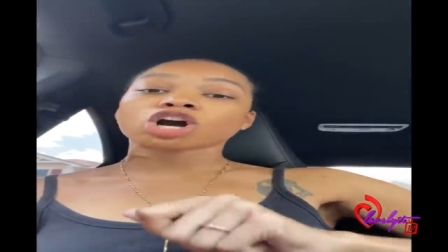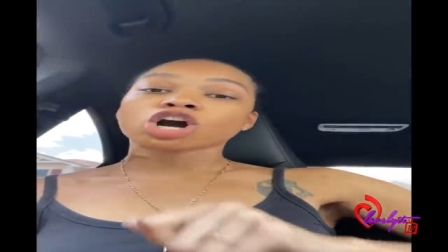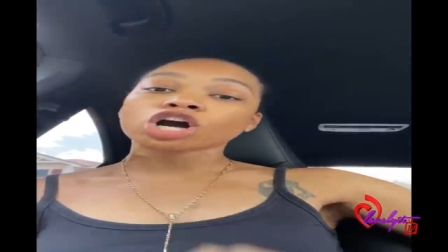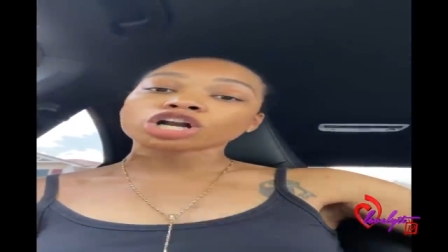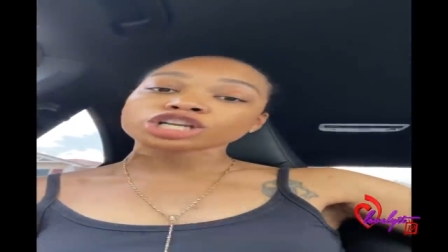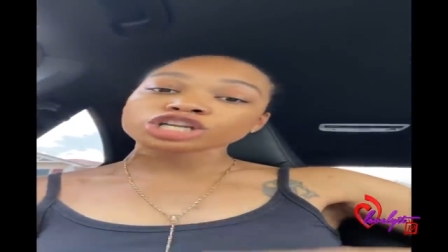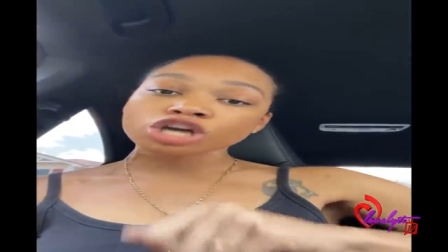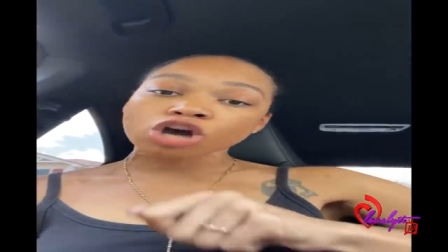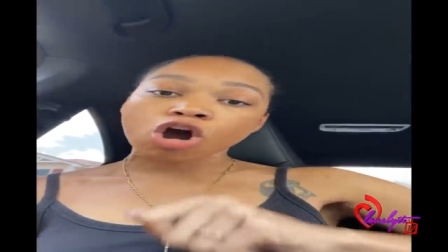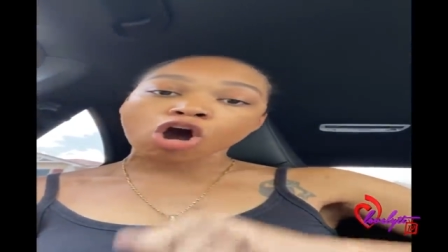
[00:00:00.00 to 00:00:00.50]

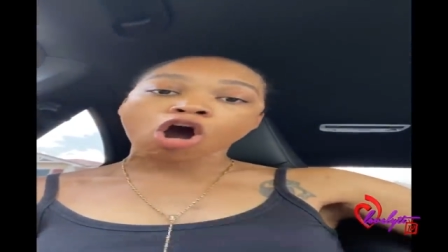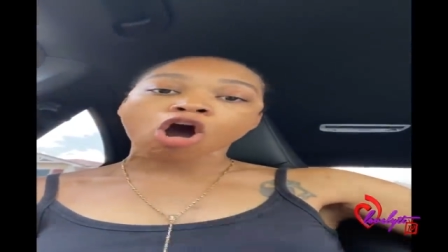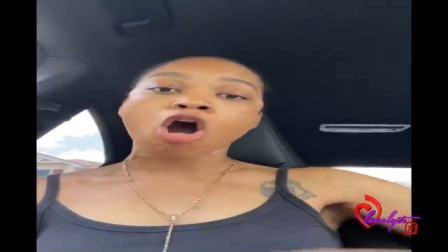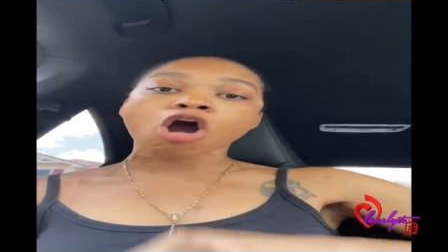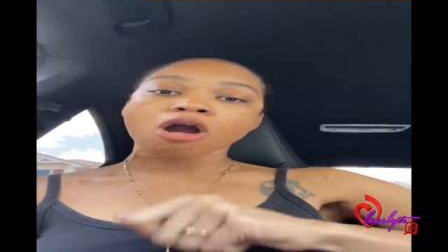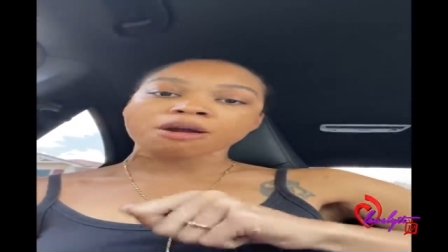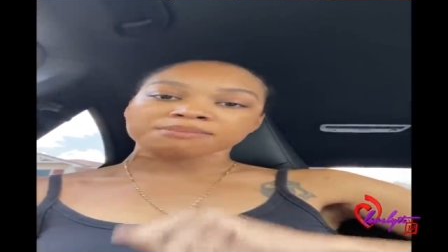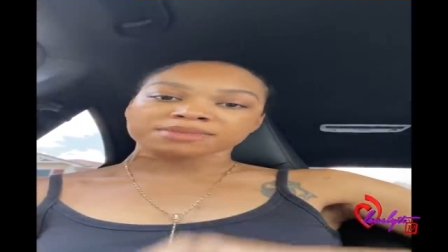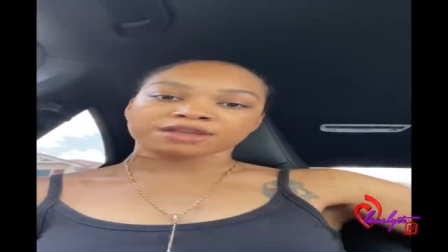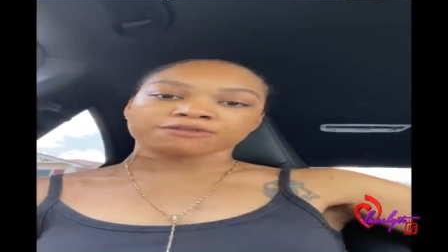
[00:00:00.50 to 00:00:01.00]
cut your
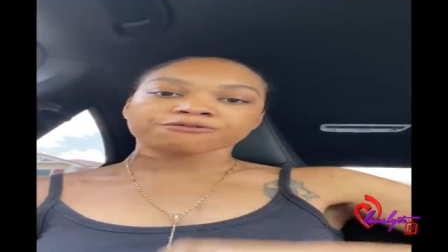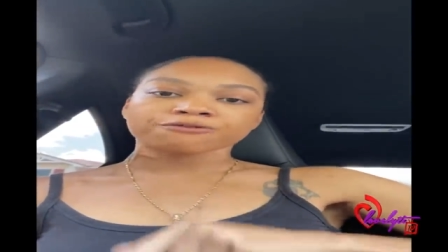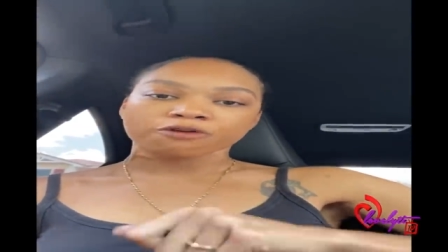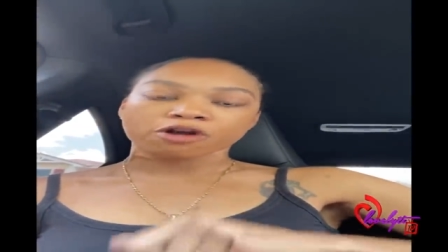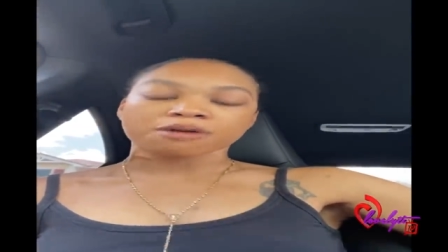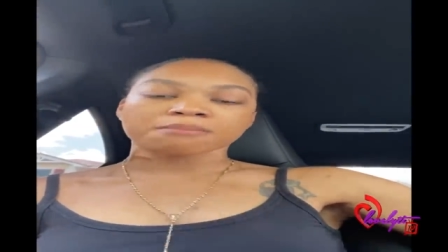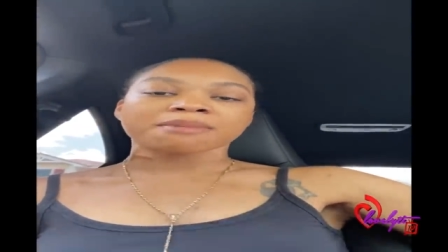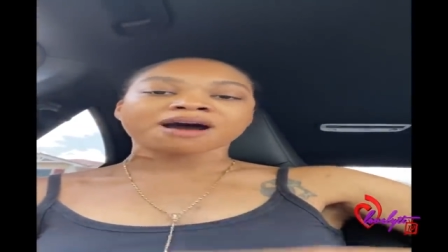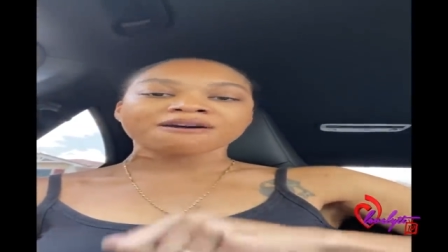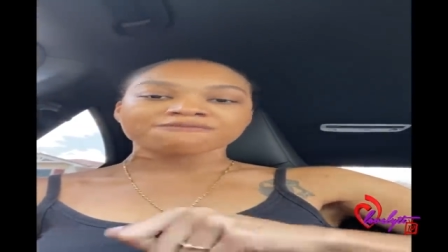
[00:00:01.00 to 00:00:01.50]
arm in
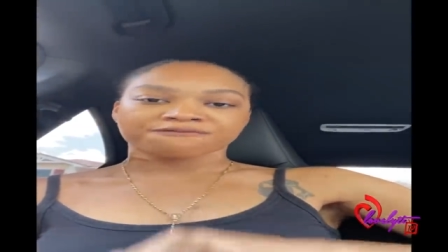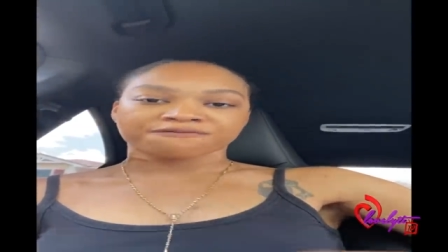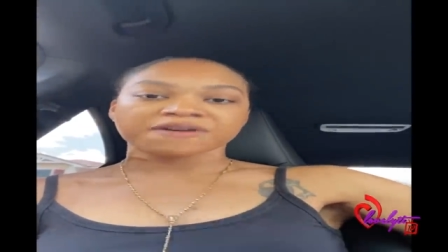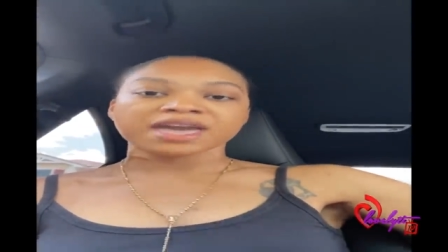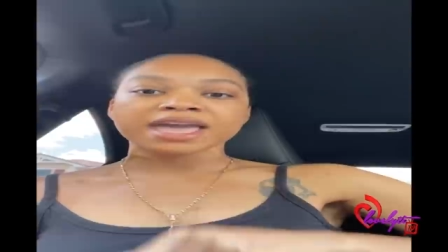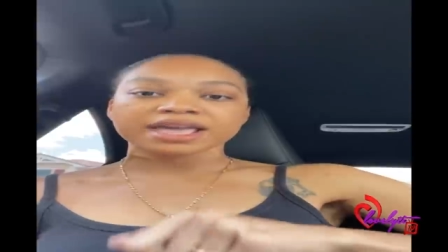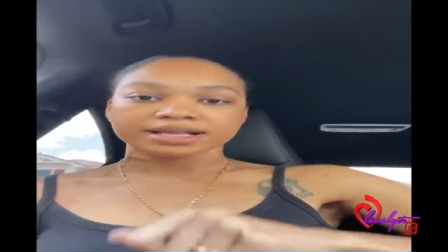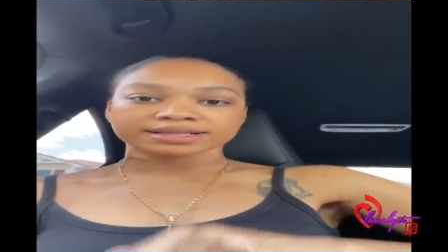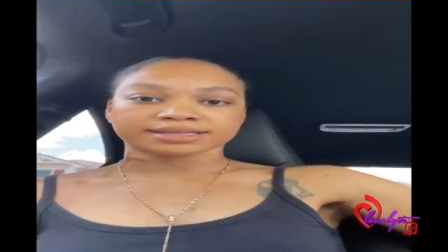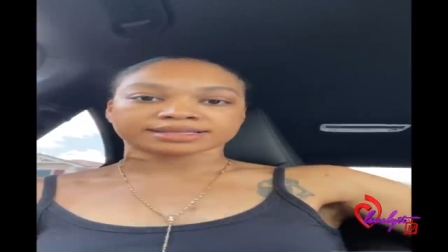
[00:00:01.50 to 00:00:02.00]
front of my
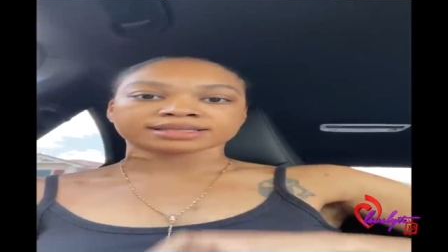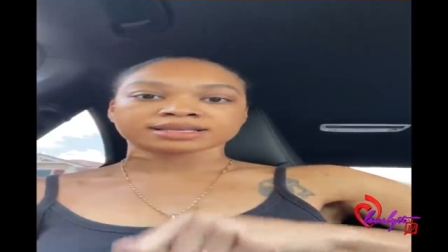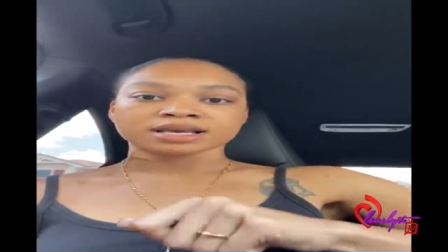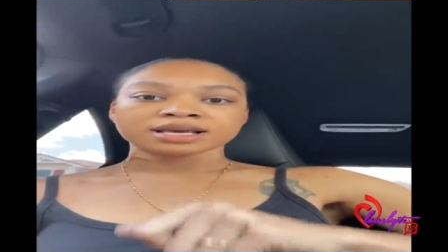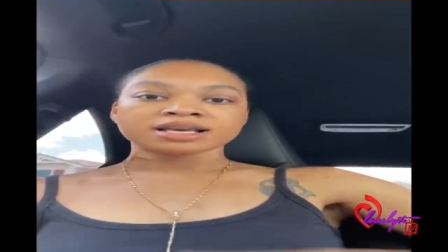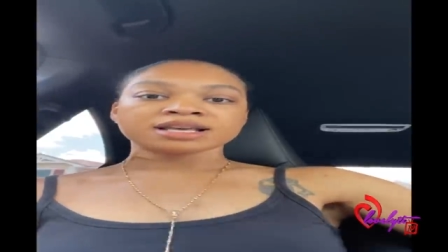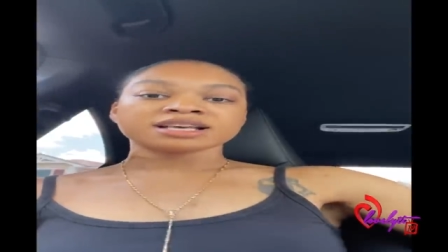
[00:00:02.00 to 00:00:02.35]
face.